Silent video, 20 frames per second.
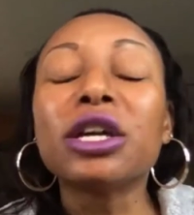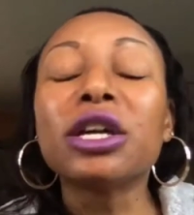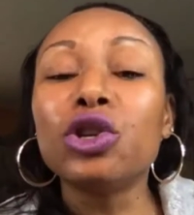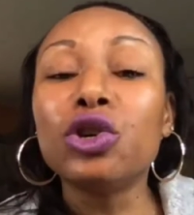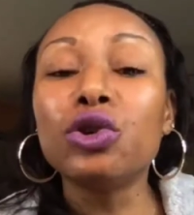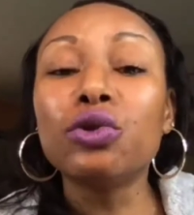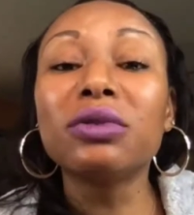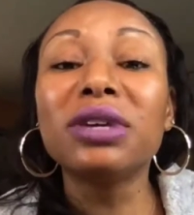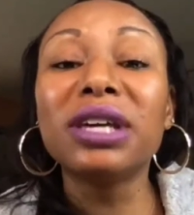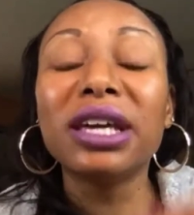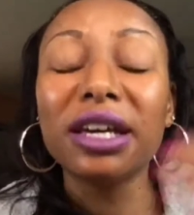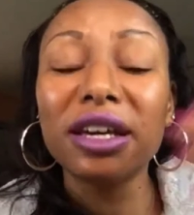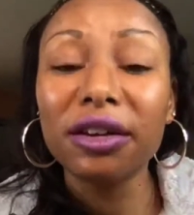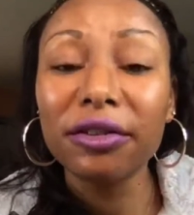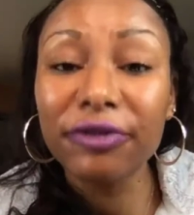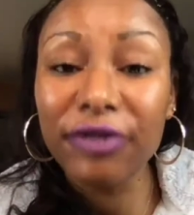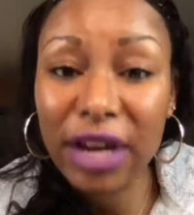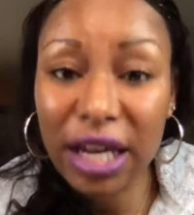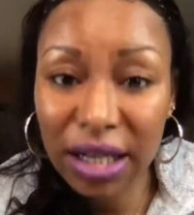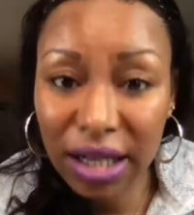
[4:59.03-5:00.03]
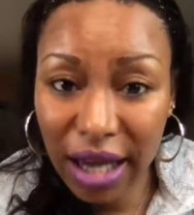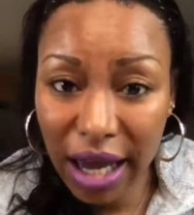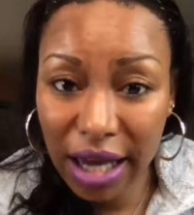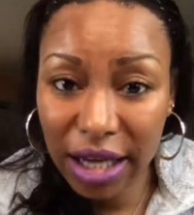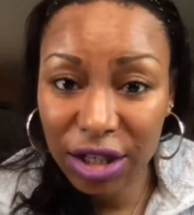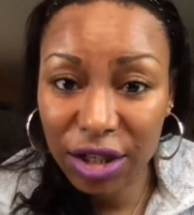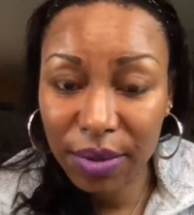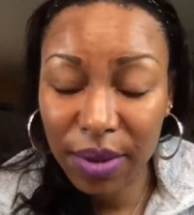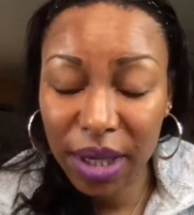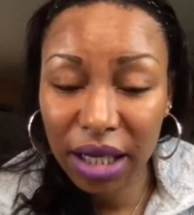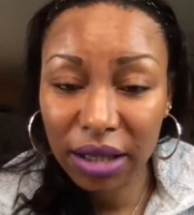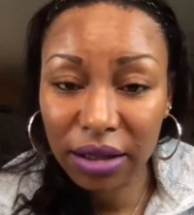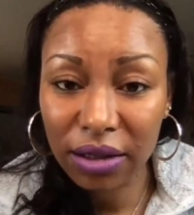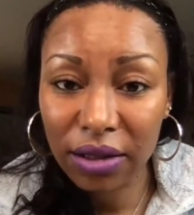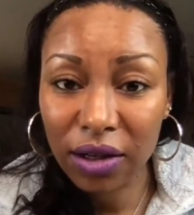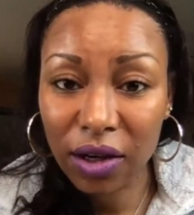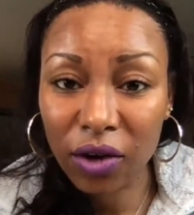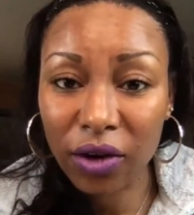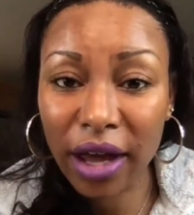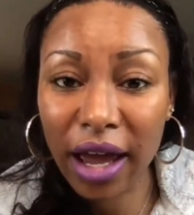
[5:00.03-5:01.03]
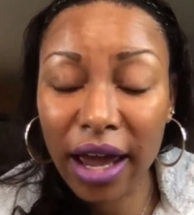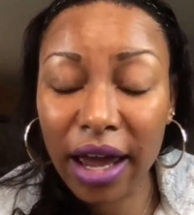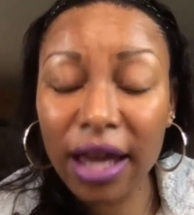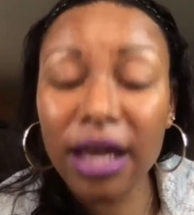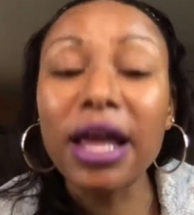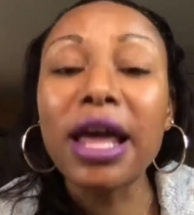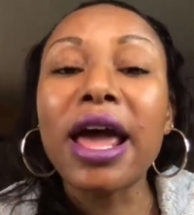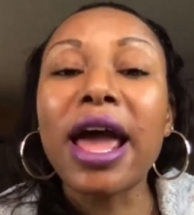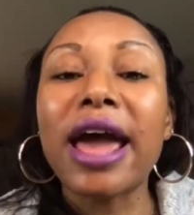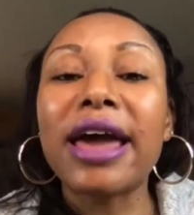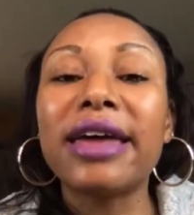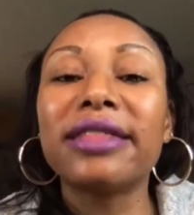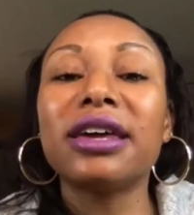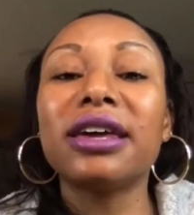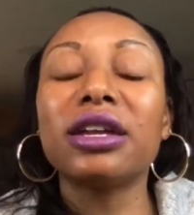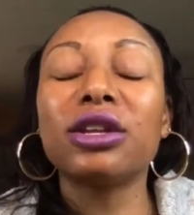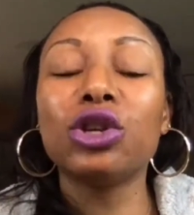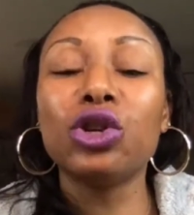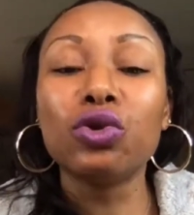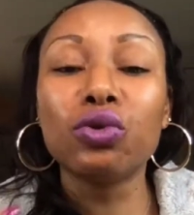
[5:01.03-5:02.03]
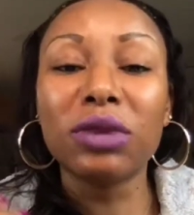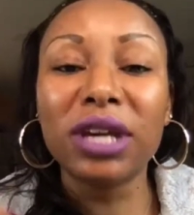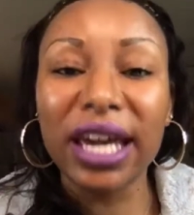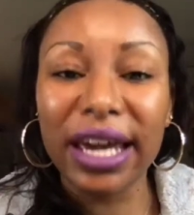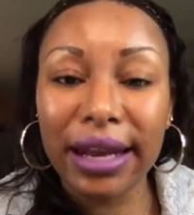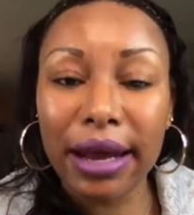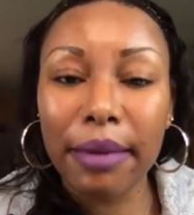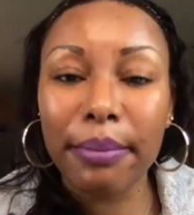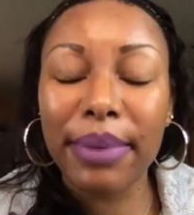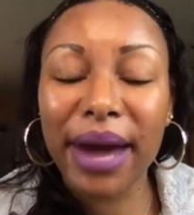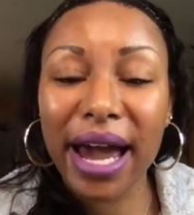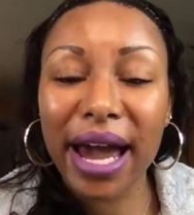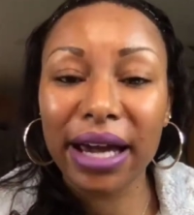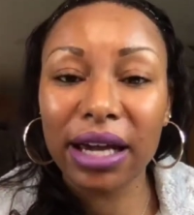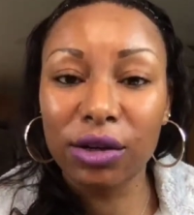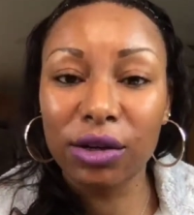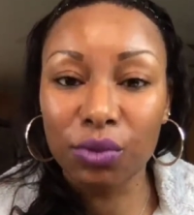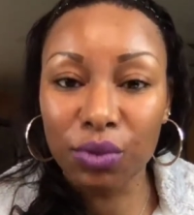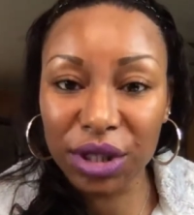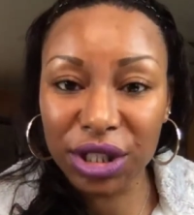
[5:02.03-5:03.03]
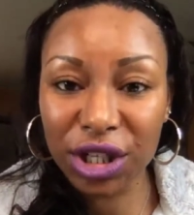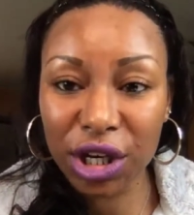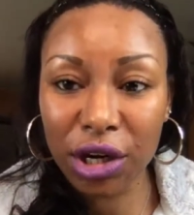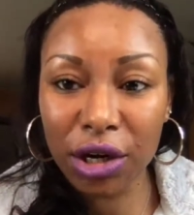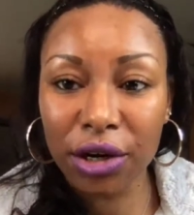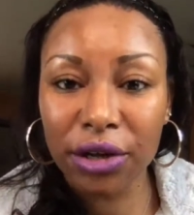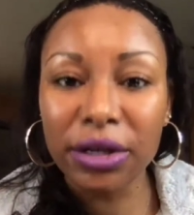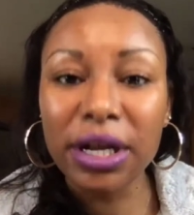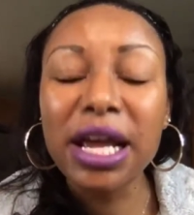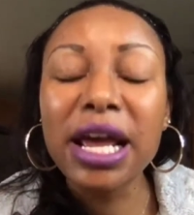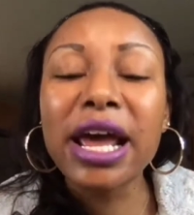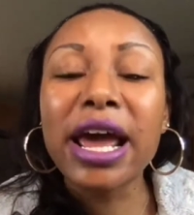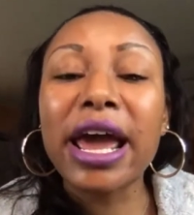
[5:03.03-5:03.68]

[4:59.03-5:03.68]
You give engagement, okay, and then you get it back in return.